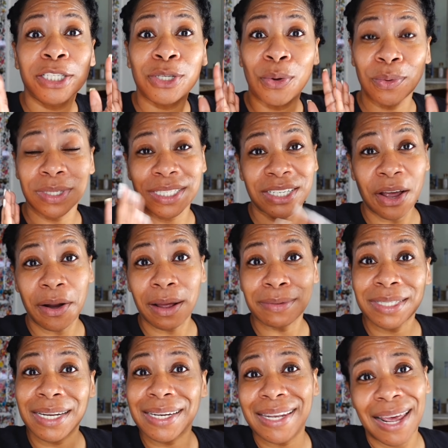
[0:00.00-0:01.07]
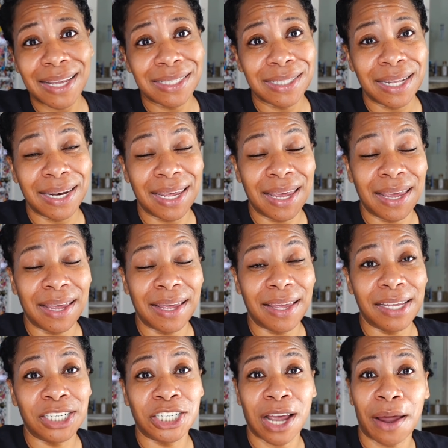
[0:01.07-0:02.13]
So shout out to
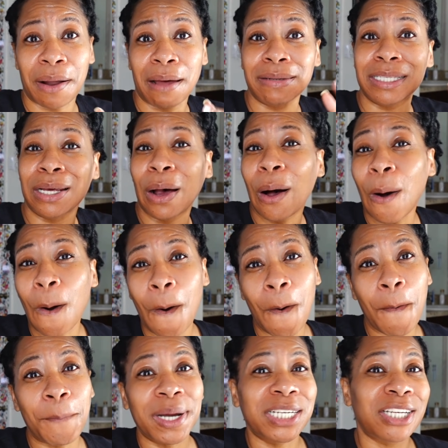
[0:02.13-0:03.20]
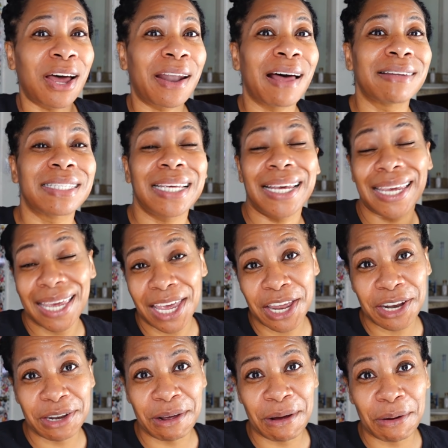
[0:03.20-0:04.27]
Destiny, shout out to Hope, shout out to
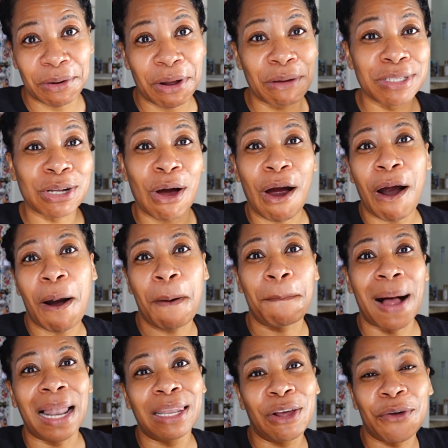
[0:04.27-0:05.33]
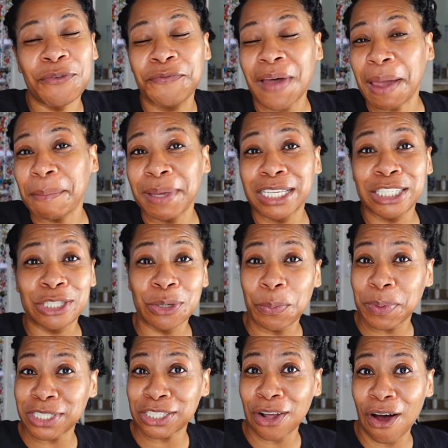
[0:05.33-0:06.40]
Kendall. Those are all my little famous
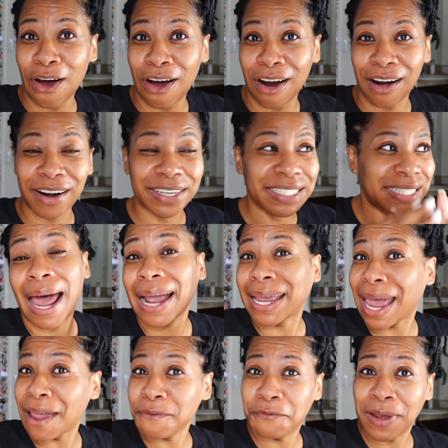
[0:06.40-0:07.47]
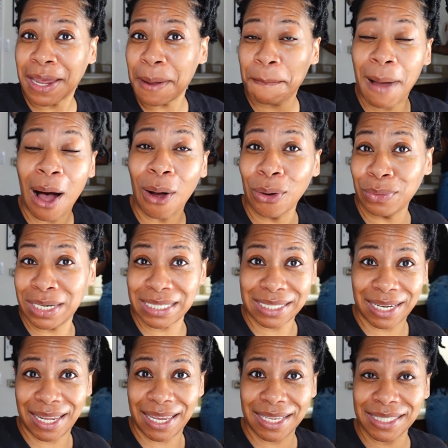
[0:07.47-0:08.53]
superstars. I can't forget my oldest
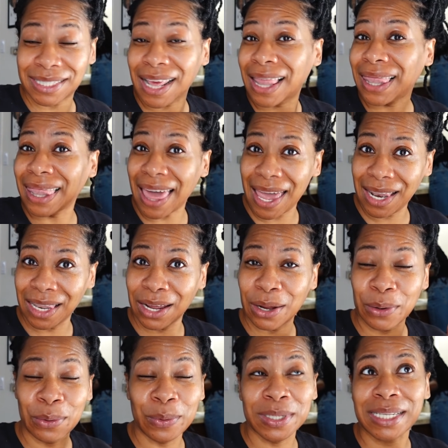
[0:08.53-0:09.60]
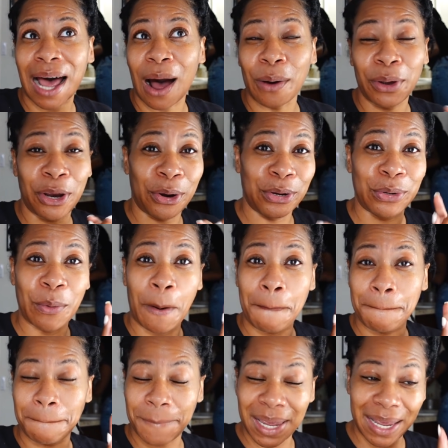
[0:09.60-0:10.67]
niece, Layla, who is out here
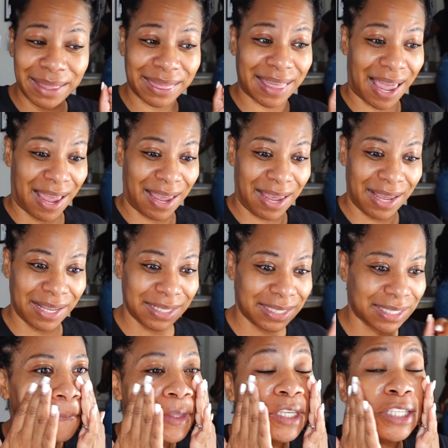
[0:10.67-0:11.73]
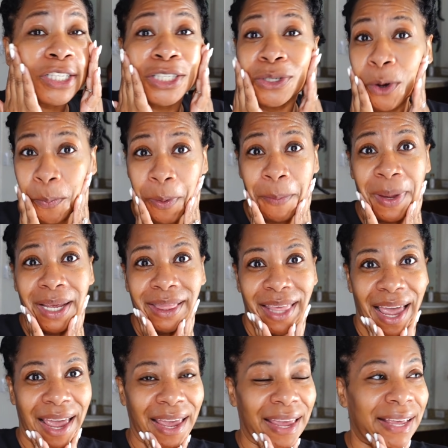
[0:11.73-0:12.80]
doing big things, super big
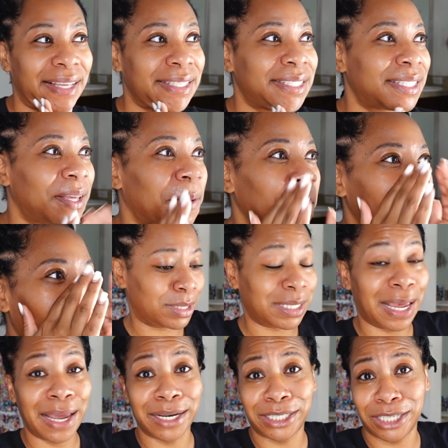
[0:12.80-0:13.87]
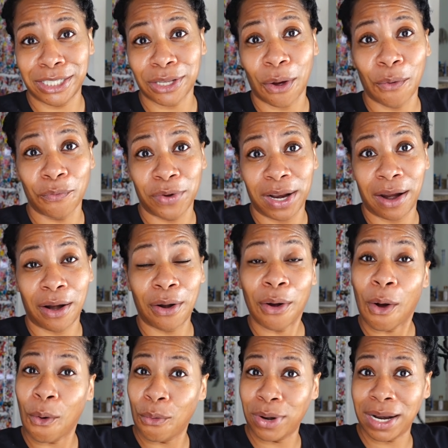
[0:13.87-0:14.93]
things and she's over there
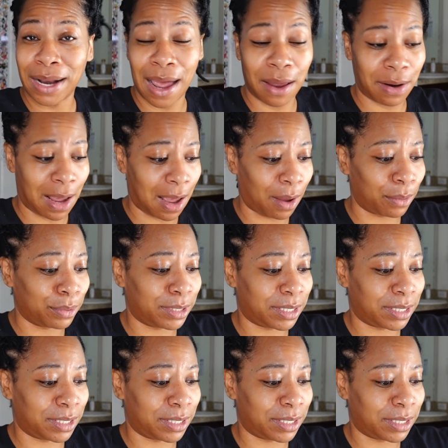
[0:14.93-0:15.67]
holding down the house